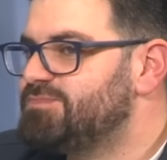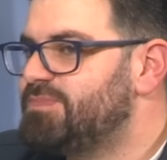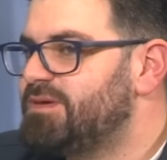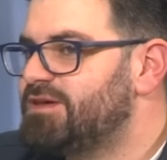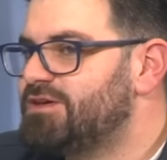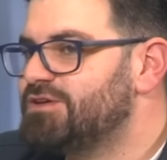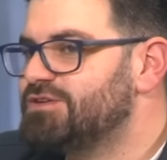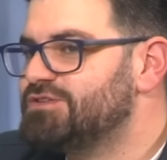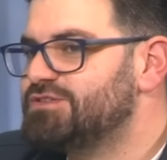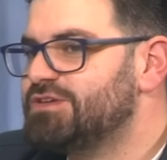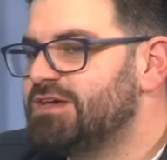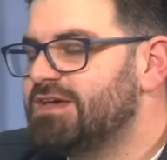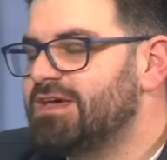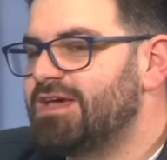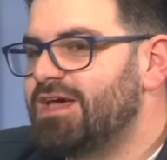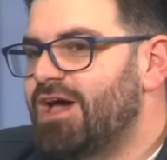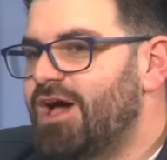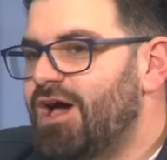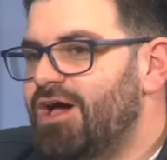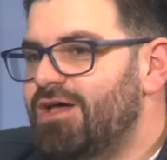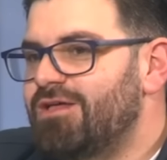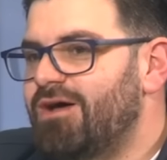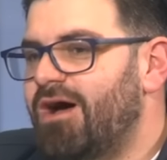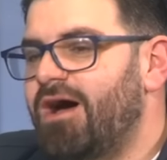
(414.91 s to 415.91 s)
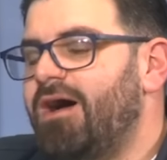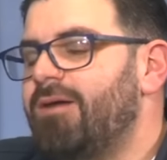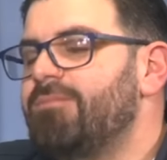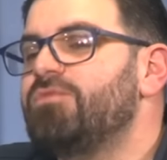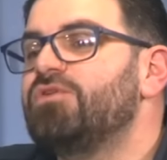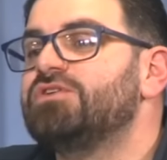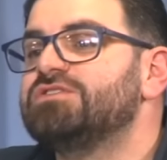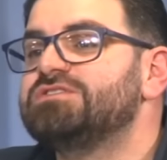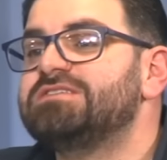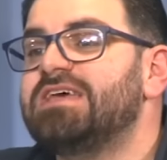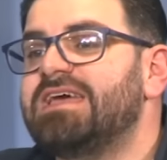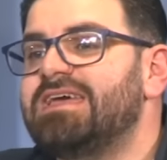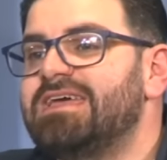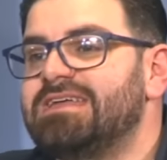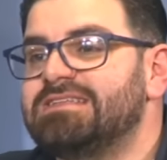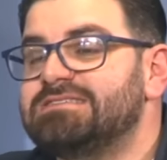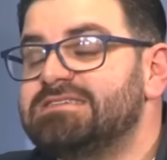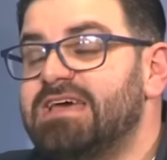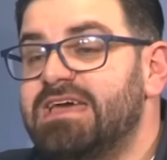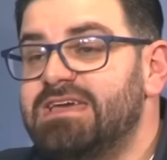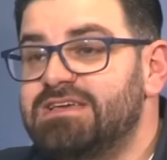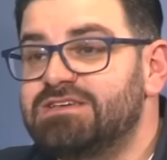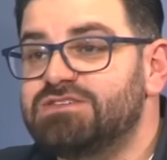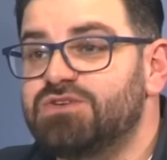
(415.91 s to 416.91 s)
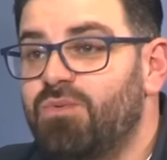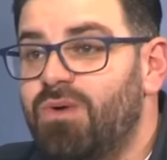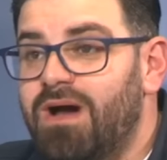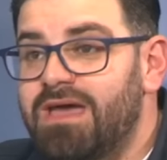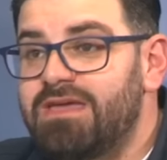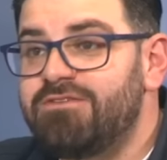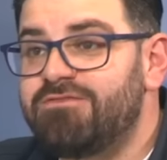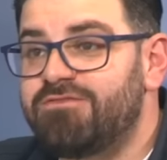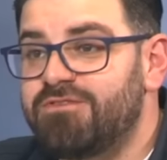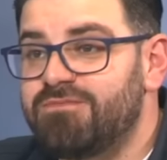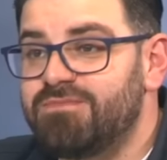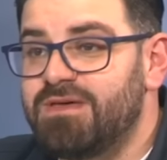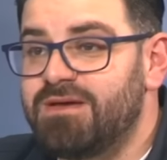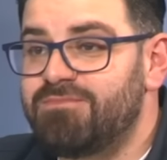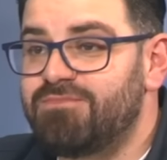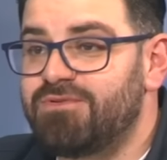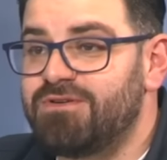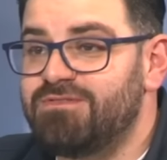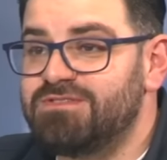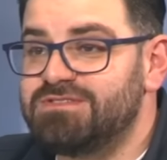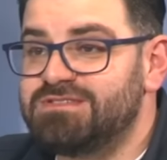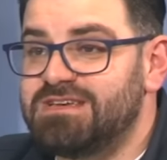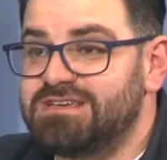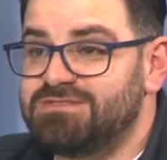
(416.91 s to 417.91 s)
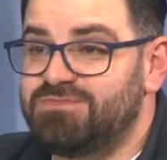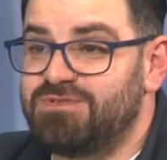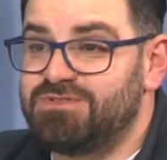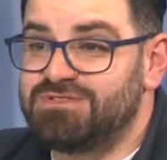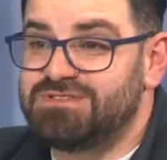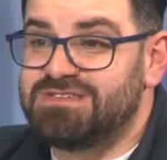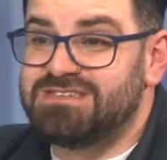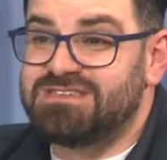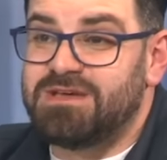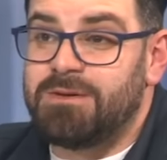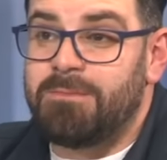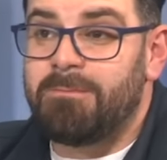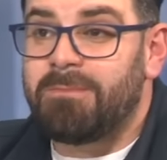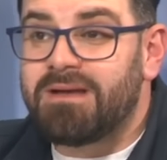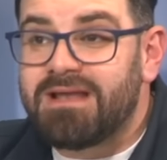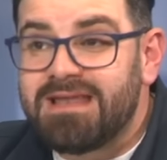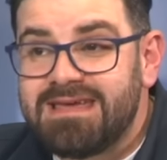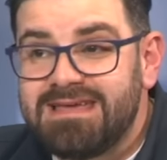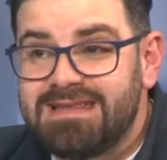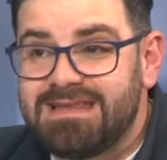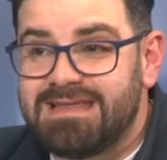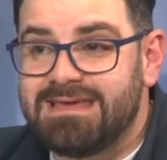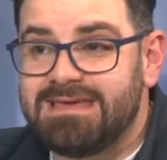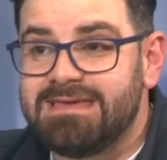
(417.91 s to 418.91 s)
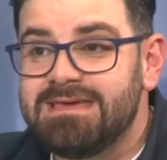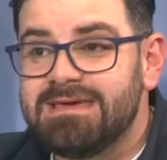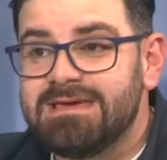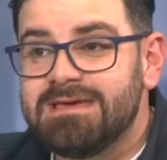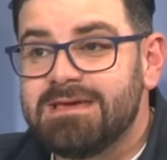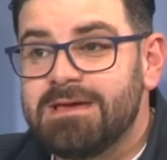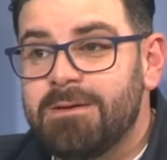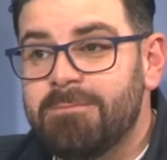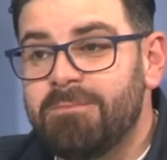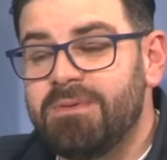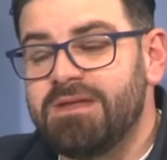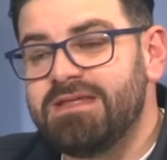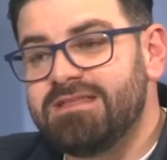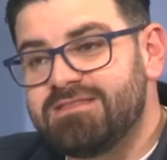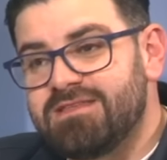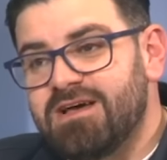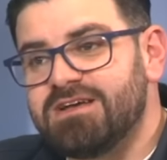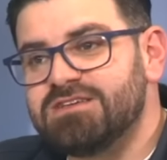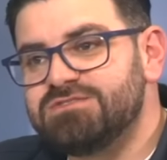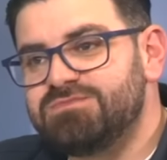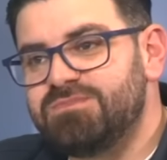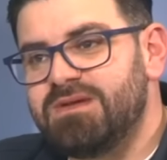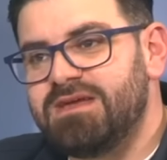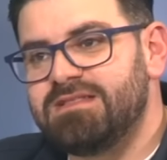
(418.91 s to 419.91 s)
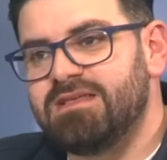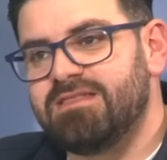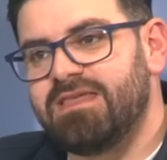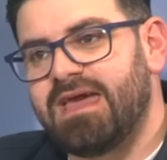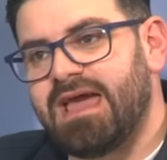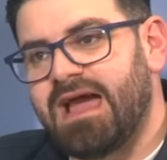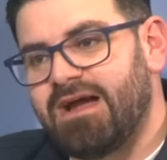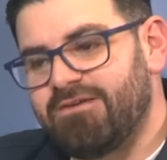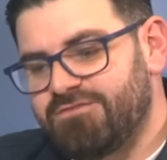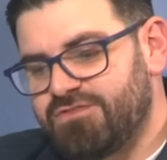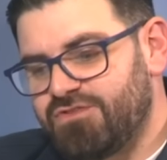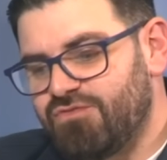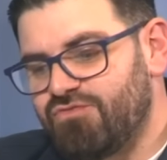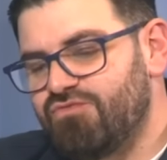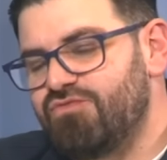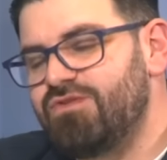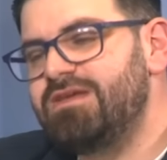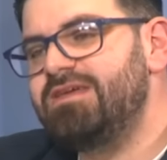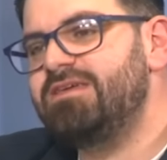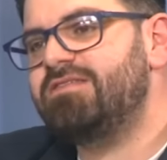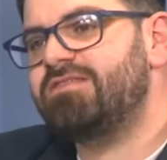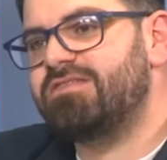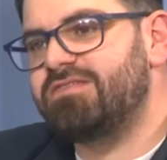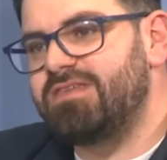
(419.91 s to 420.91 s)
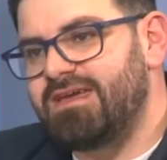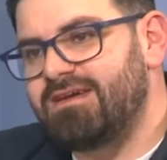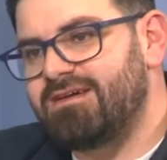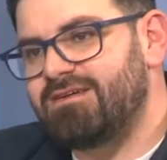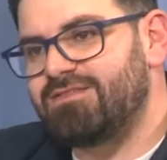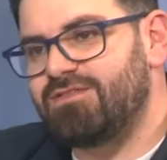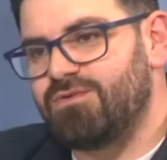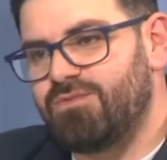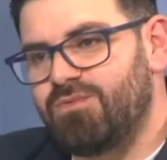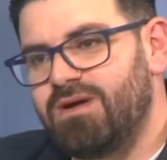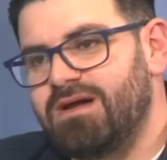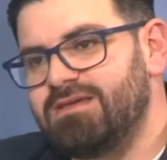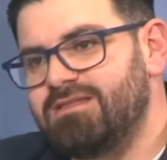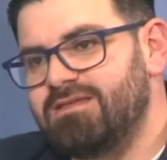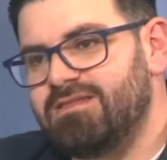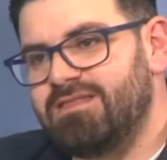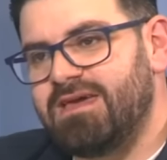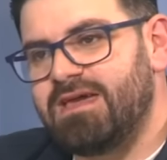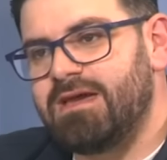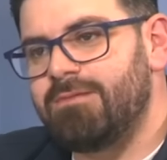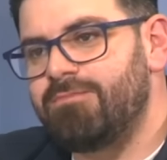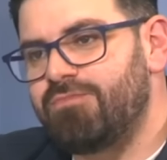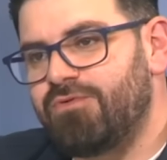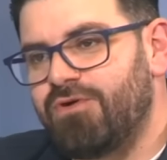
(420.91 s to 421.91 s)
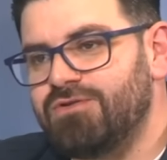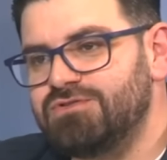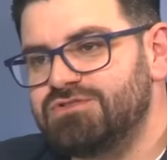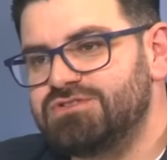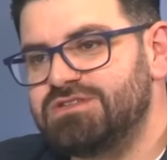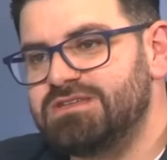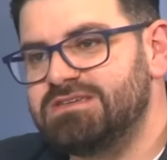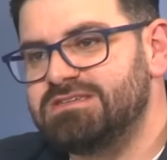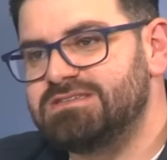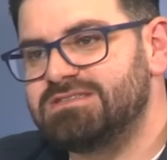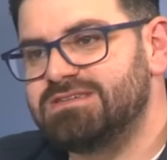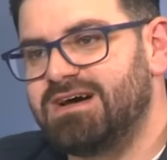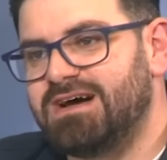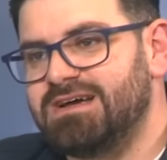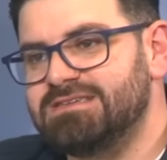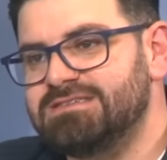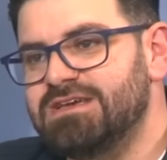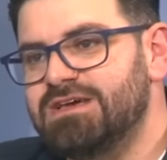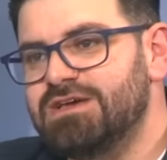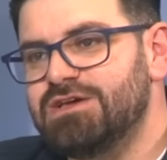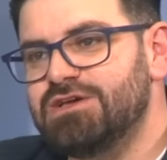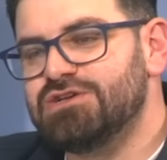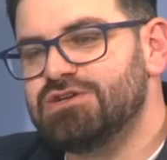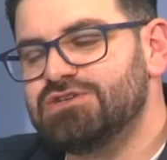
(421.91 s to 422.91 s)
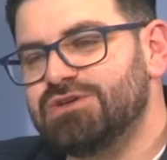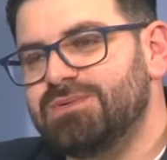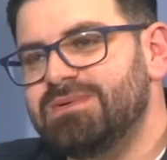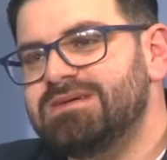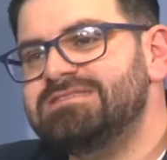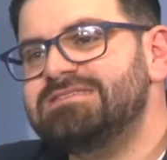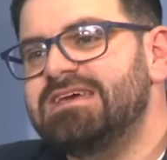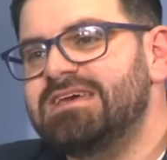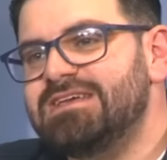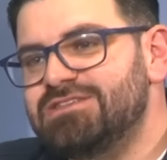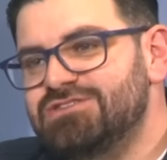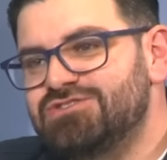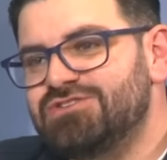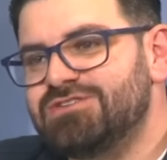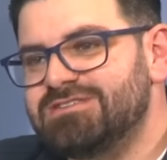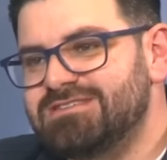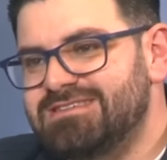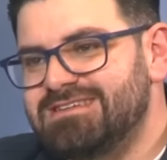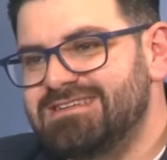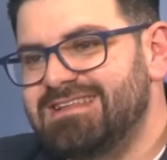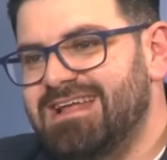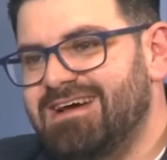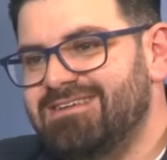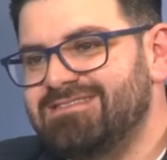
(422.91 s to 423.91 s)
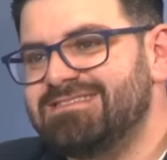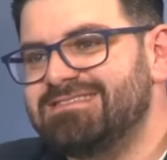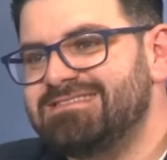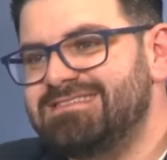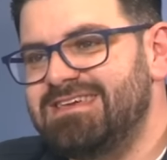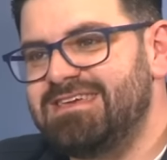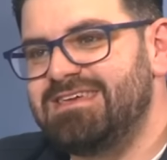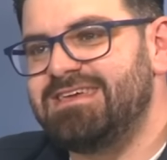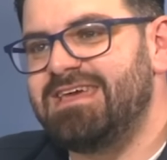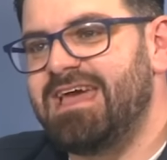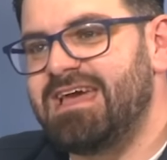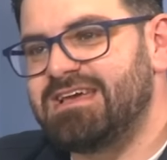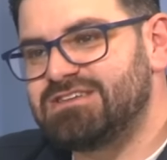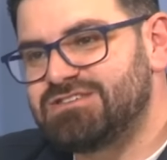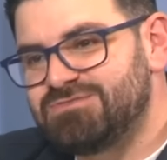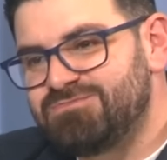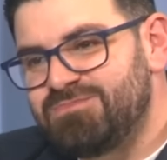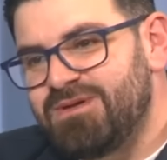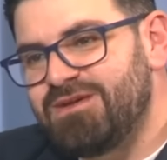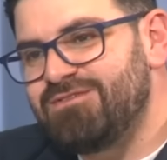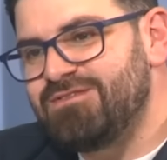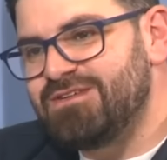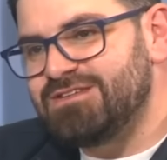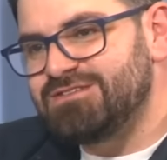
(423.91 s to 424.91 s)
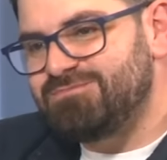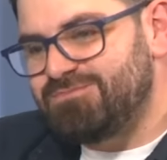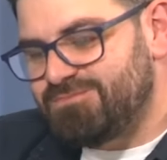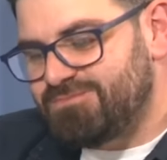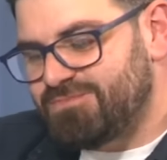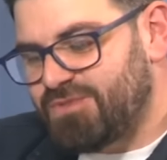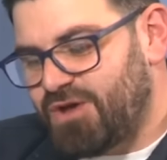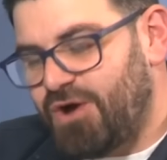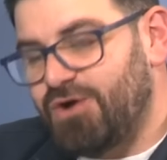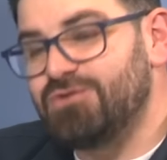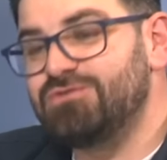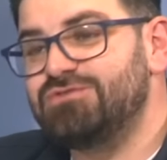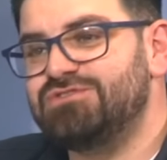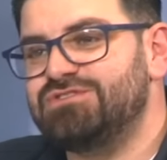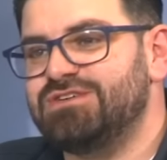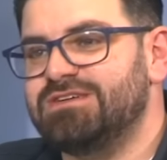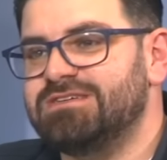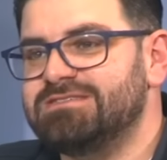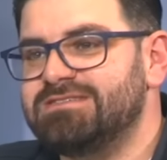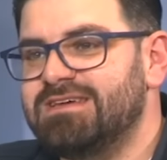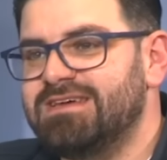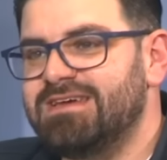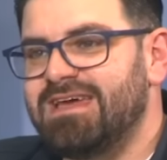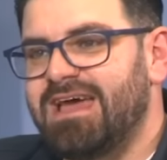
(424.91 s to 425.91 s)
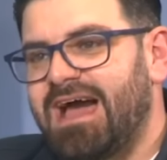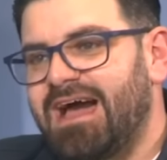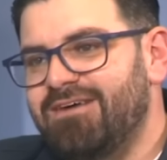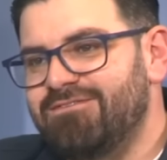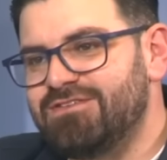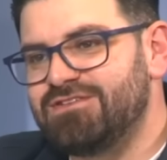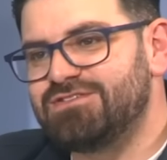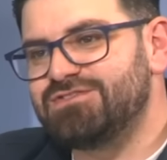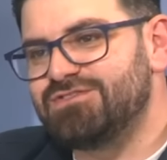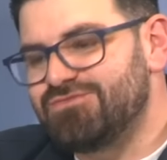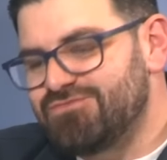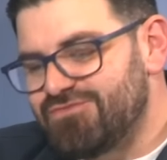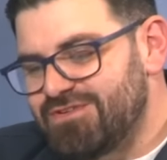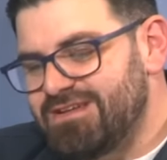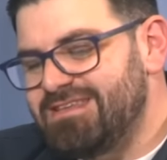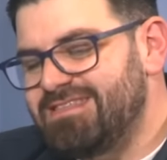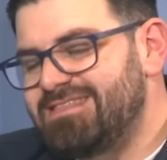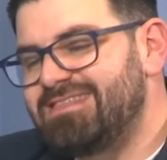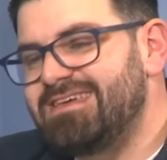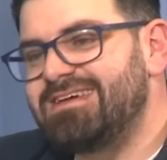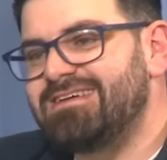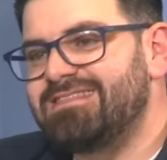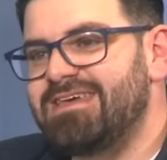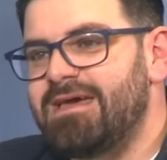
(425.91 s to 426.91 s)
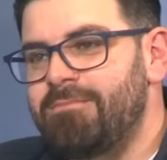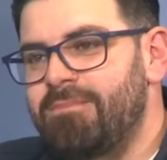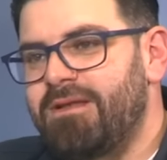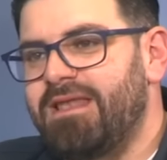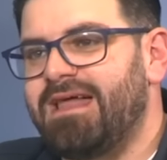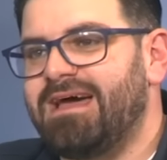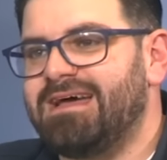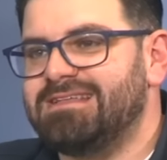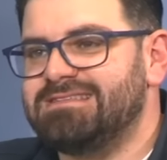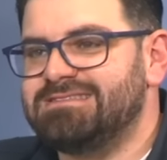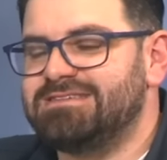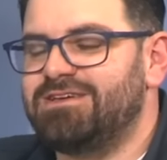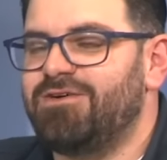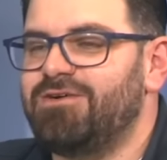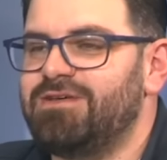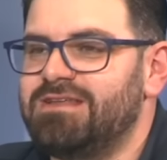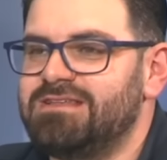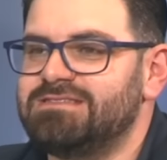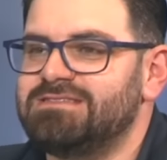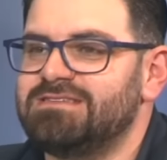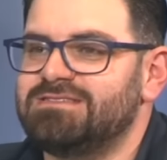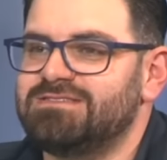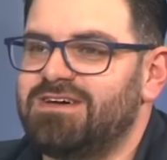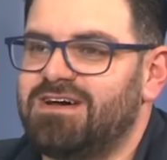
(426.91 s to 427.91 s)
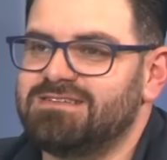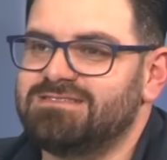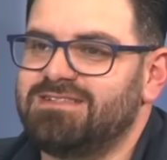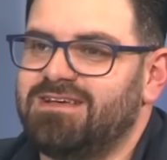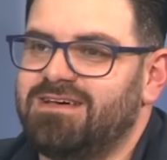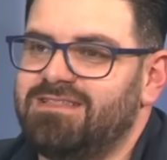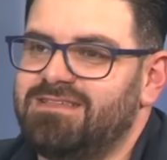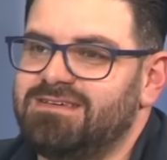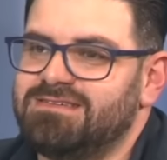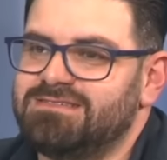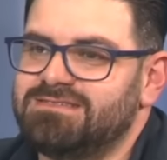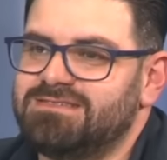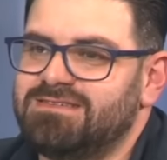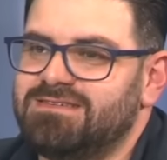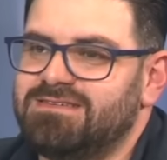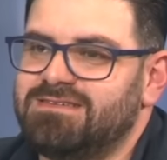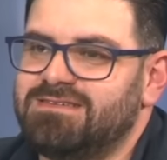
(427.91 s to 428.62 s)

Because I'm not saying it takes away from their previous experiences completely, but it does mean that they have to rethink the way that they approach these ties. So is it interesting now to see experienced coaches having to rethink their plans going into ties like this?